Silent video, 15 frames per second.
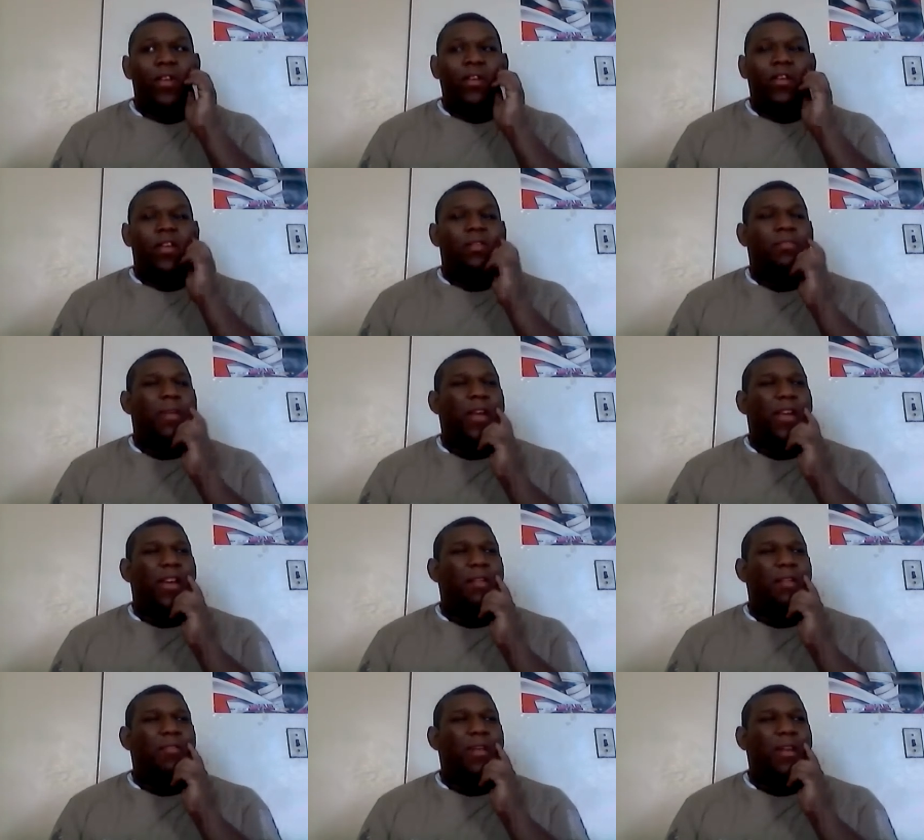It's, but I
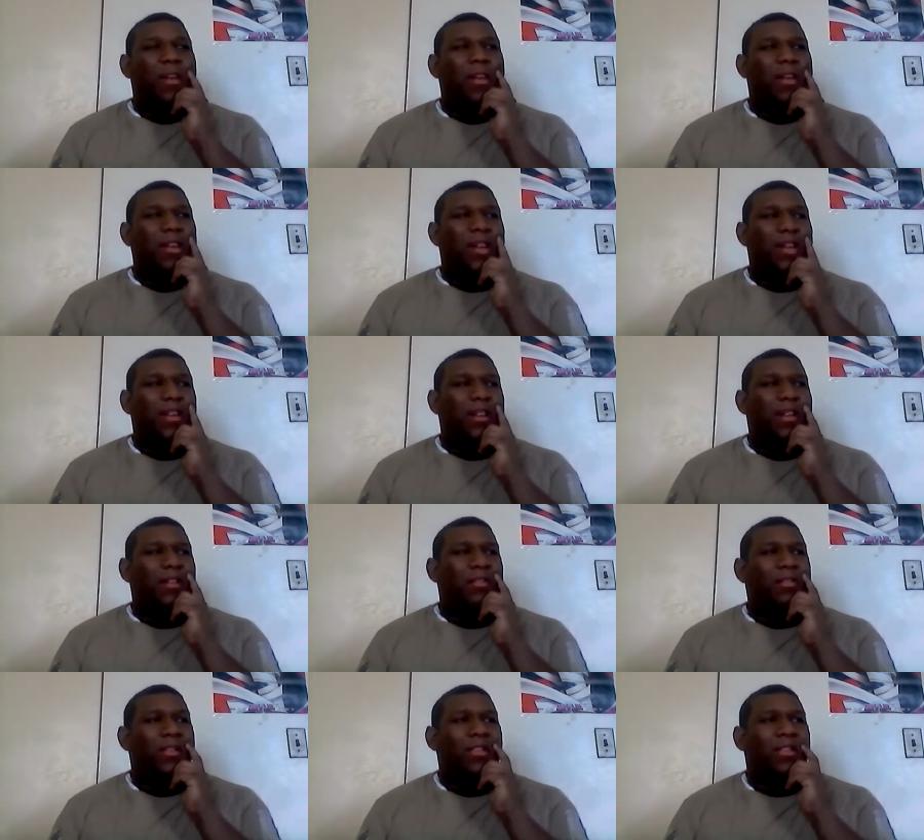gotta admit, it is a
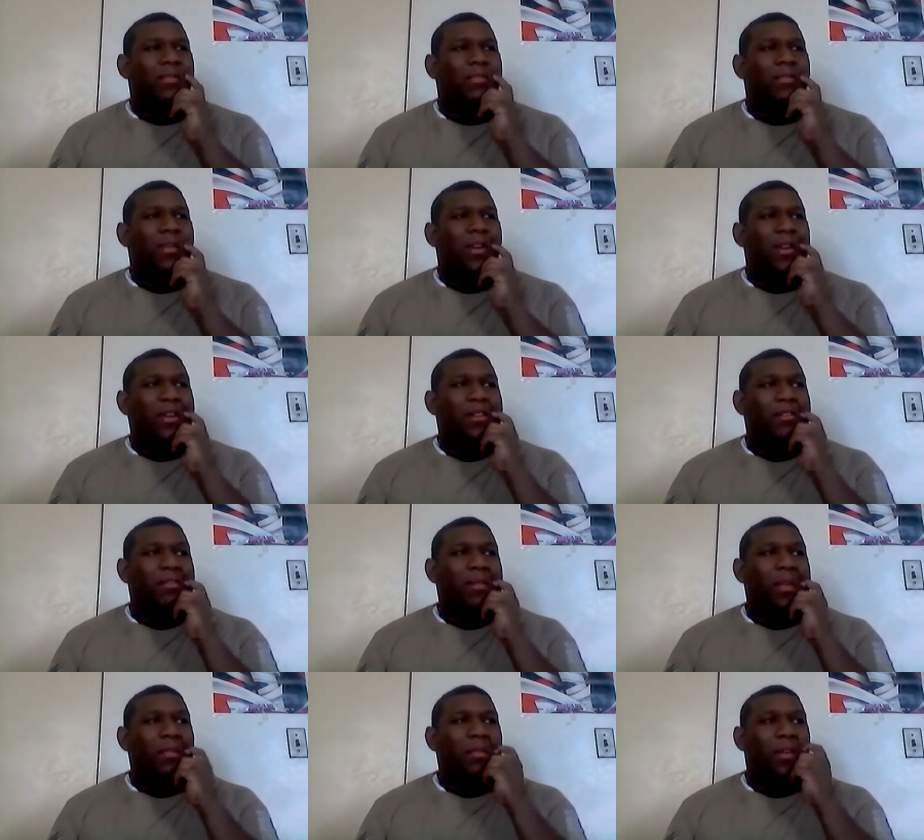little disappointing to
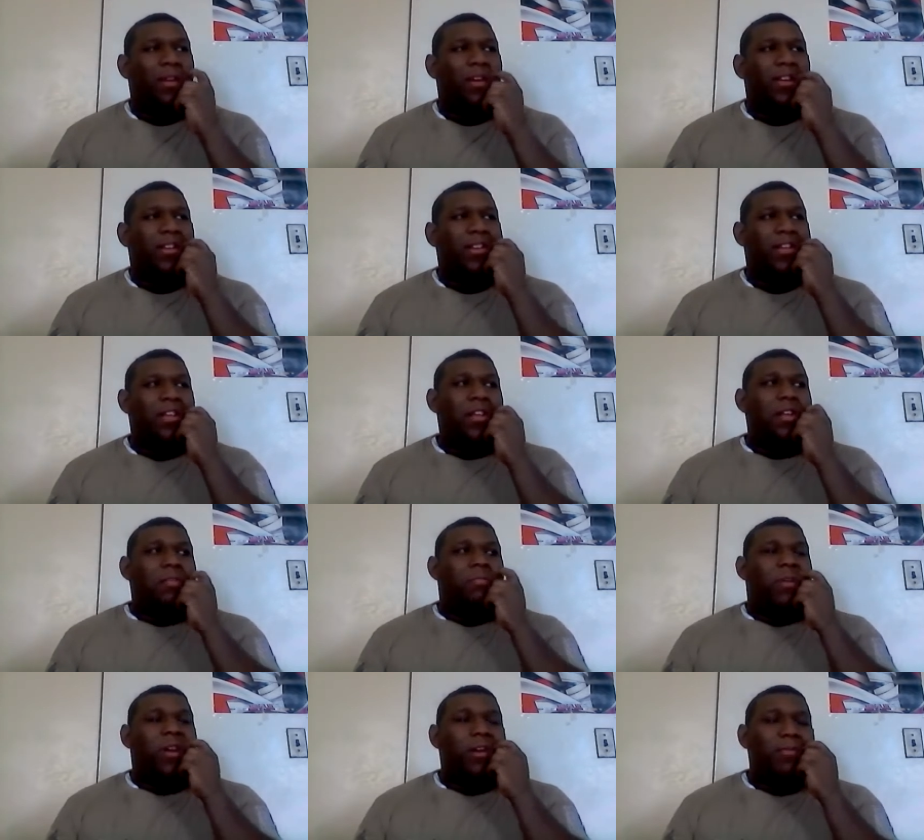me because
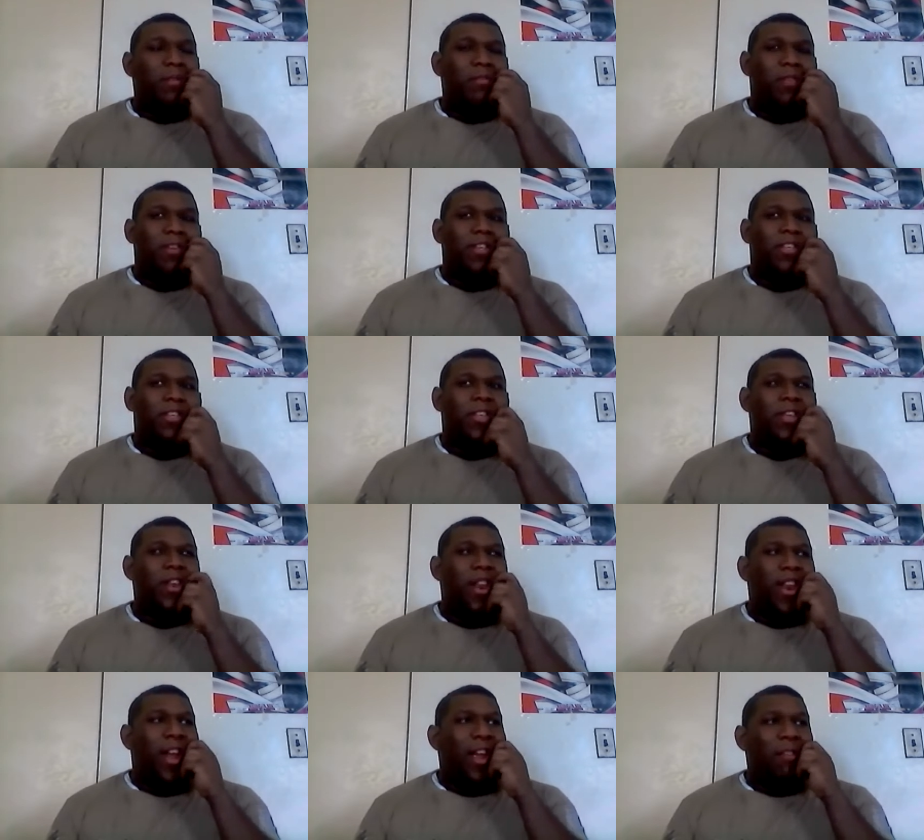part of me wants to see it,
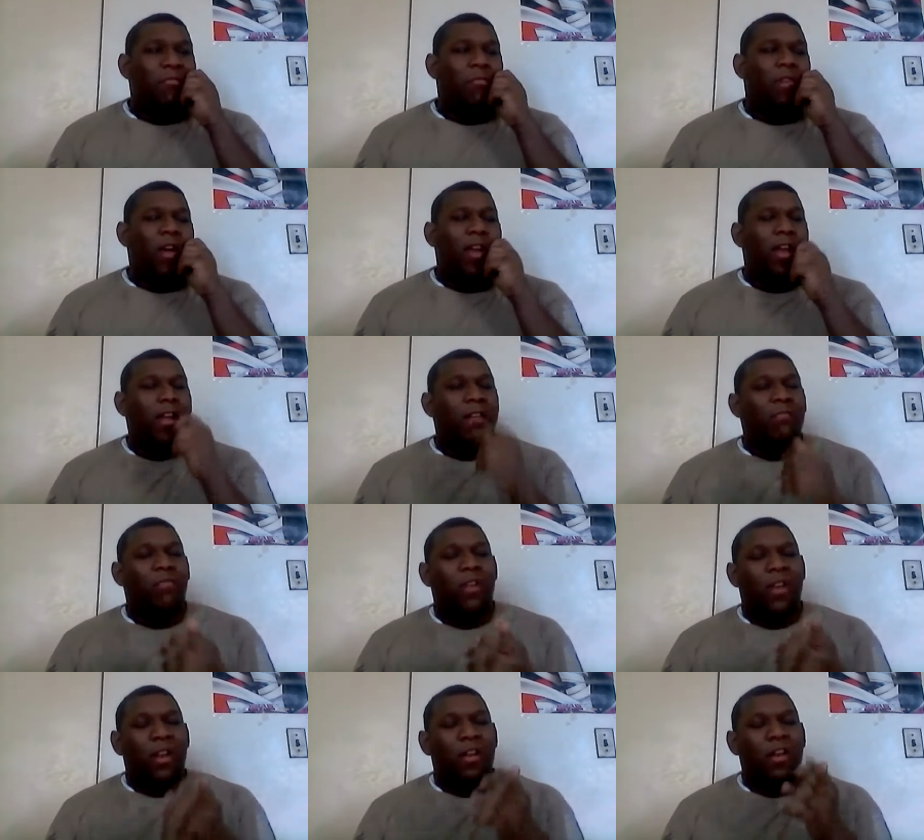and I and I
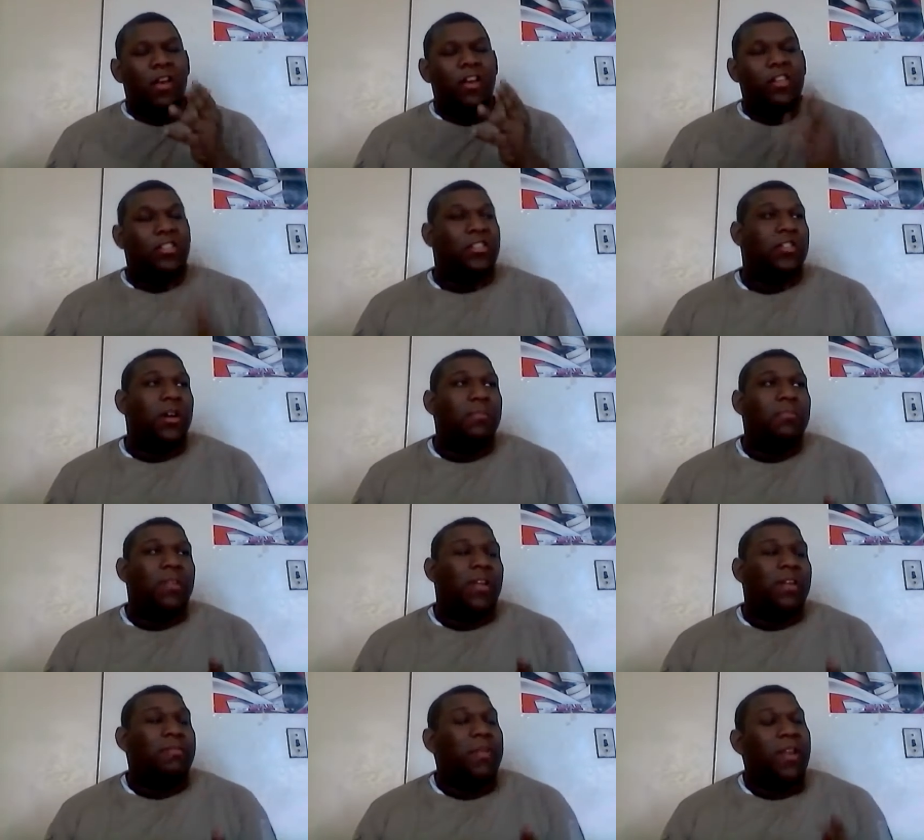and I literally jumped.
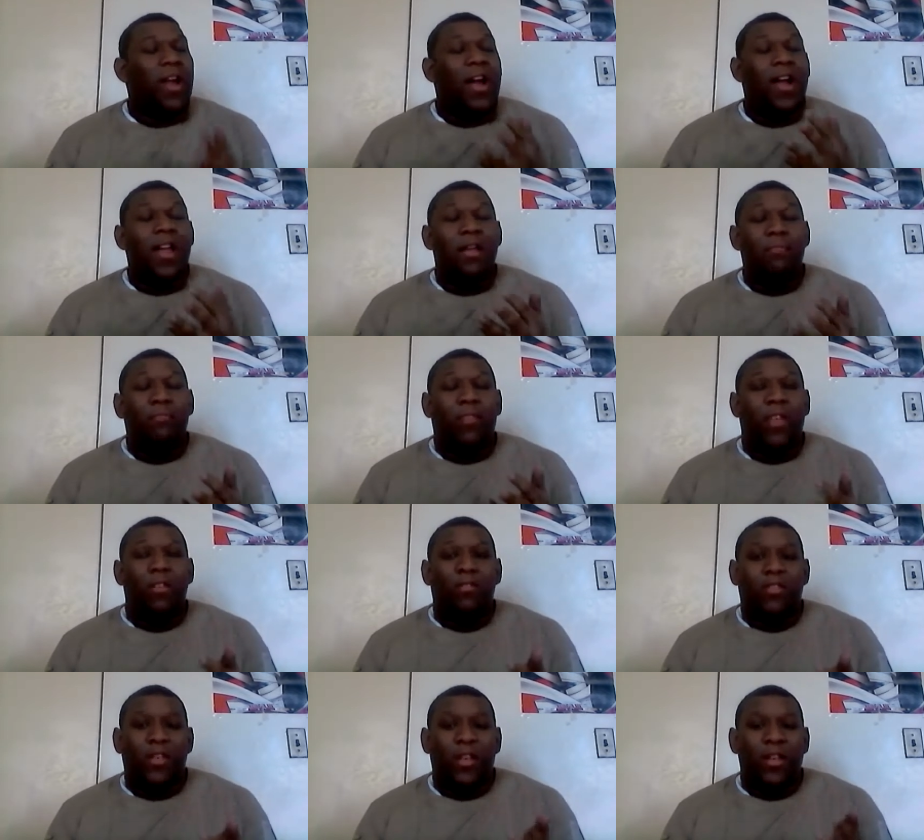And admit, I am
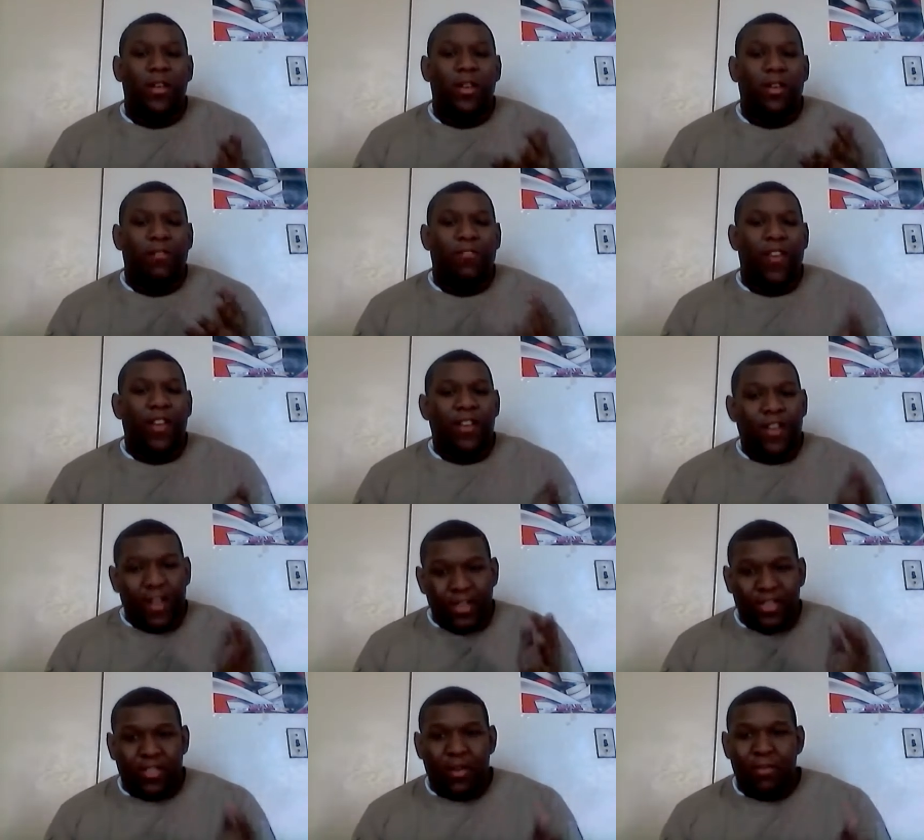guilty that the fact that
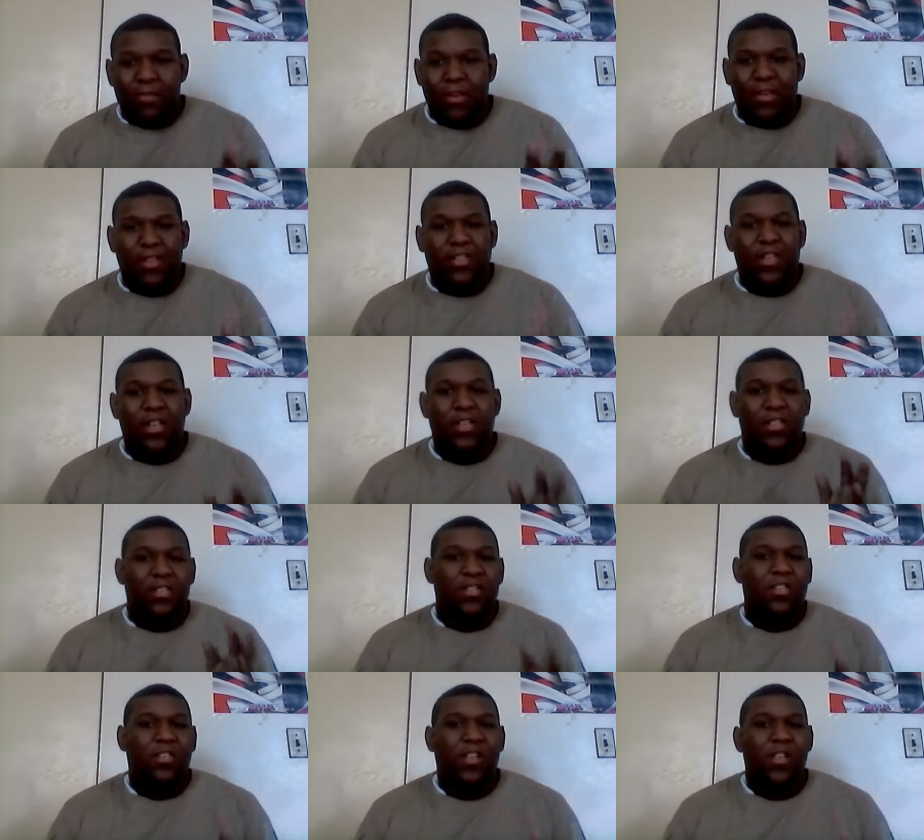I jumped at the chance
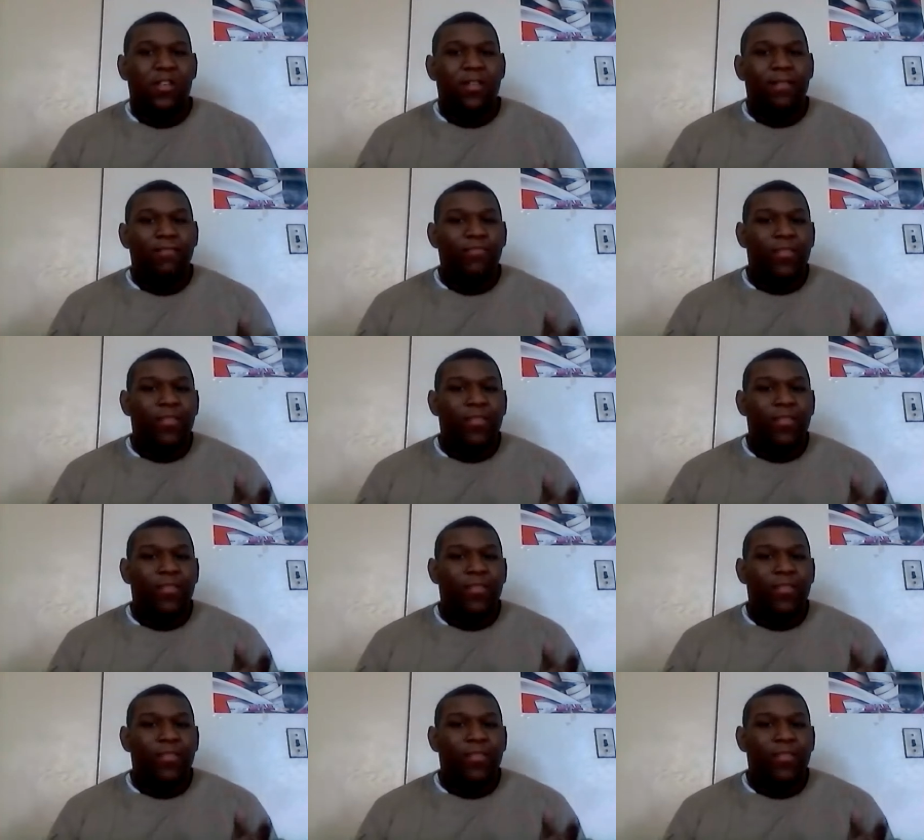to see